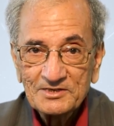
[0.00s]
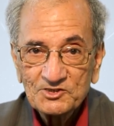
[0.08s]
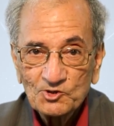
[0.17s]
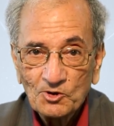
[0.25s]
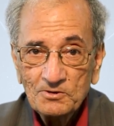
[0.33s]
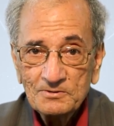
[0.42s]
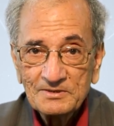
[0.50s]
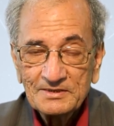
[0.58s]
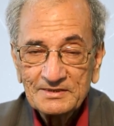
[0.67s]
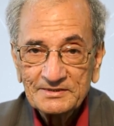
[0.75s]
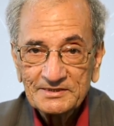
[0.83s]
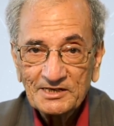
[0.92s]
So
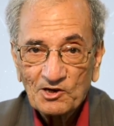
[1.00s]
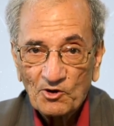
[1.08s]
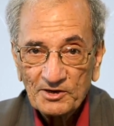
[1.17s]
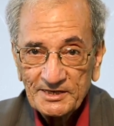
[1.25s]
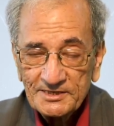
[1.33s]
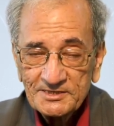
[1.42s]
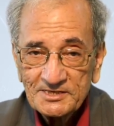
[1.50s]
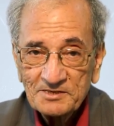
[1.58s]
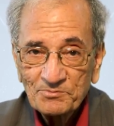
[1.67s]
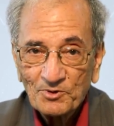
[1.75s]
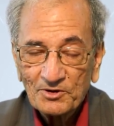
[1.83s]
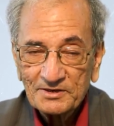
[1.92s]
the context is
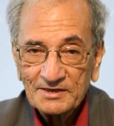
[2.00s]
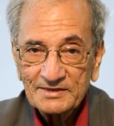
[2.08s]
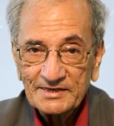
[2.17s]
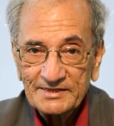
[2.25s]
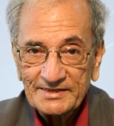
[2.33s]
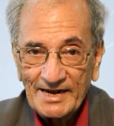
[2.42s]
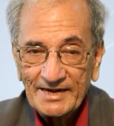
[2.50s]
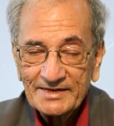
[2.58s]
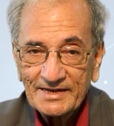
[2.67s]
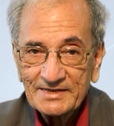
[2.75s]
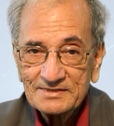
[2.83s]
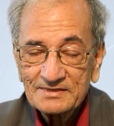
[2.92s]
important. In that
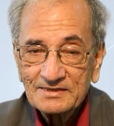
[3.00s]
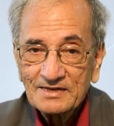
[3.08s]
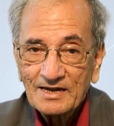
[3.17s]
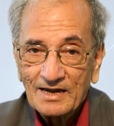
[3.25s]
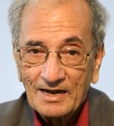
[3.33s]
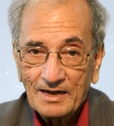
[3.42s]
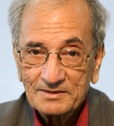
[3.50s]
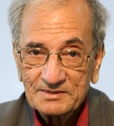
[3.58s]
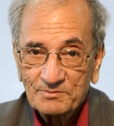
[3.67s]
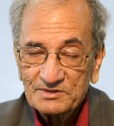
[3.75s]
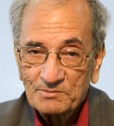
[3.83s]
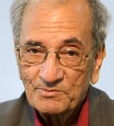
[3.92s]
case,
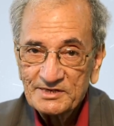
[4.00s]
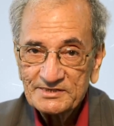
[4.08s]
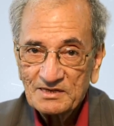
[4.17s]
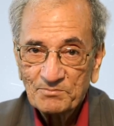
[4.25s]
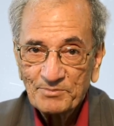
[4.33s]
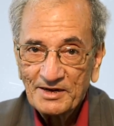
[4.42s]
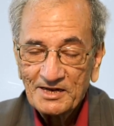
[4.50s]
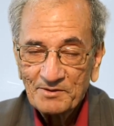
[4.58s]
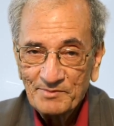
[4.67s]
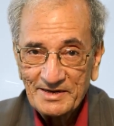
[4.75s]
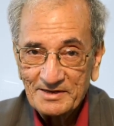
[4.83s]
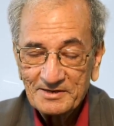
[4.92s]
somebody is compelling
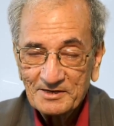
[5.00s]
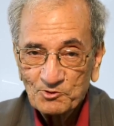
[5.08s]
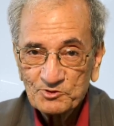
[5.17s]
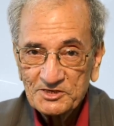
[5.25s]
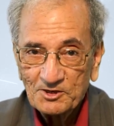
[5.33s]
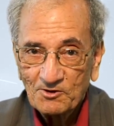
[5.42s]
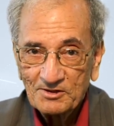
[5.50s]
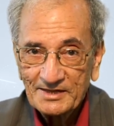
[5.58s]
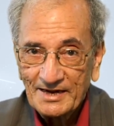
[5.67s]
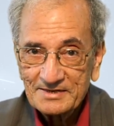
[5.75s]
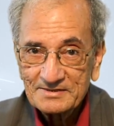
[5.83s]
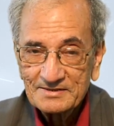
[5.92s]
me to say all
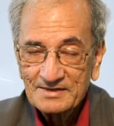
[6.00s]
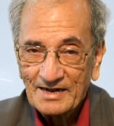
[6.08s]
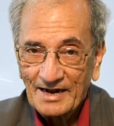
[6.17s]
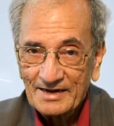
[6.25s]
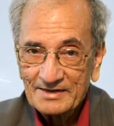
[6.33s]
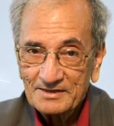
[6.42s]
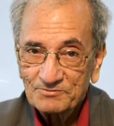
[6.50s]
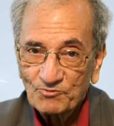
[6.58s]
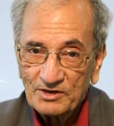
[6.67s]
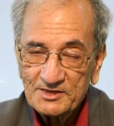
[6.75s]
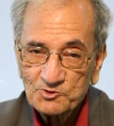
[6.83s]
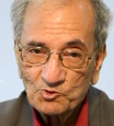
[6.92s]
that. And
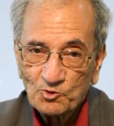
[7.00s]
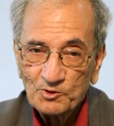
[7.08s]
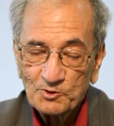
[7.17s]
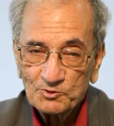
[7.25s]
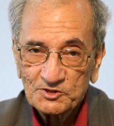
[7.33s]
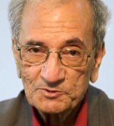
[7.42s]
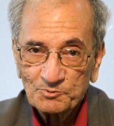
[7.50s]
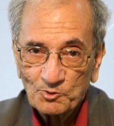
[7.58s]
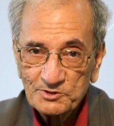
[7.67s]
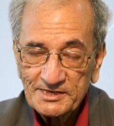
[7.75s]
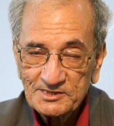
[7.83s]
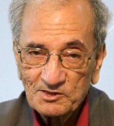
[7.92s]
one has to go into this
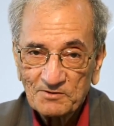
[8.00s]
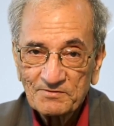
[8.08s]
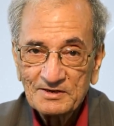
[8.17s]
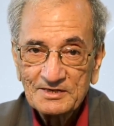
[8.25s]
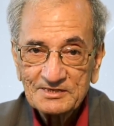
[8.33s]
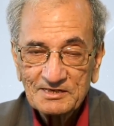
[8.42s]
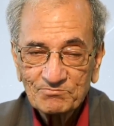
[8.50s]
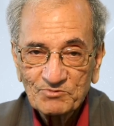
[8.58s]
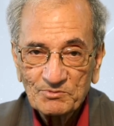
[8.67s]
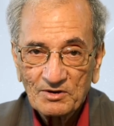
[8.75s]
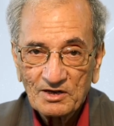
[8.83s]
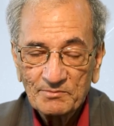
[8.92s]
process of some
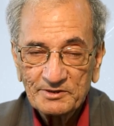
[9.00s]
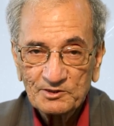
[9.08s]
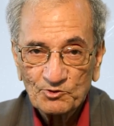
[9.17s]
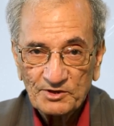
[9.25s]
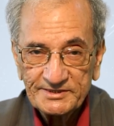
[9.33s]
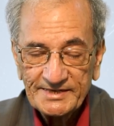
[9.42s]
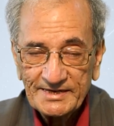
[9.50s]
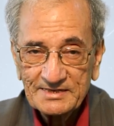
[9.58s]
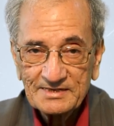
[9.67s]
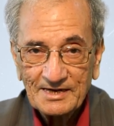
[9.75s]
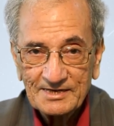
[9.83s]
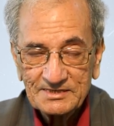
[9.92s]
people coming to
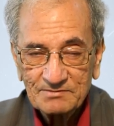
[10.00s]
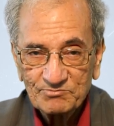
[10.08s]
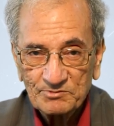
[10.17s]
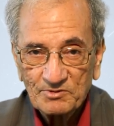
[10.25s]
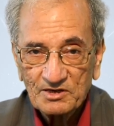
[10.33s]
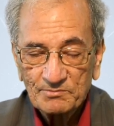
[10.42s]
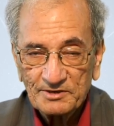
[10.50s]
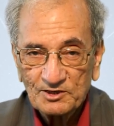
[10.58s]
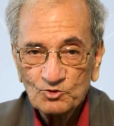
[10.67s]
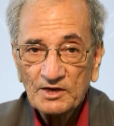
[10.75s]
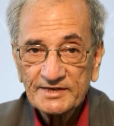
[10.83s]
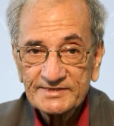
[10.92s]
reject and some people coming
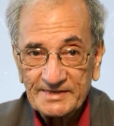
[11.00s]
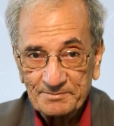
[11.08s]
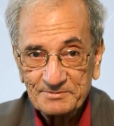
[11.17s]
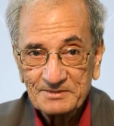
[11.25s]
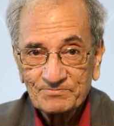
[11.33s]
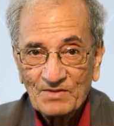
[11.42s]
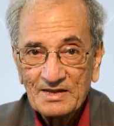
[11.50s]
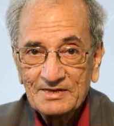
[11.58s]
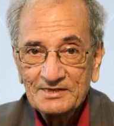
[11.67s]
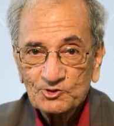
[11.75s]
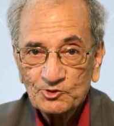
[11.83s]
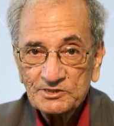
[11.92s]
to accept.
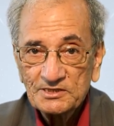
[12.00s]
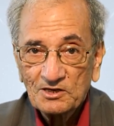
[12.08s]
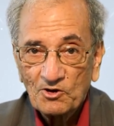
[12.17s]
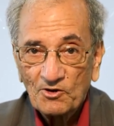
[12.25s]
So since the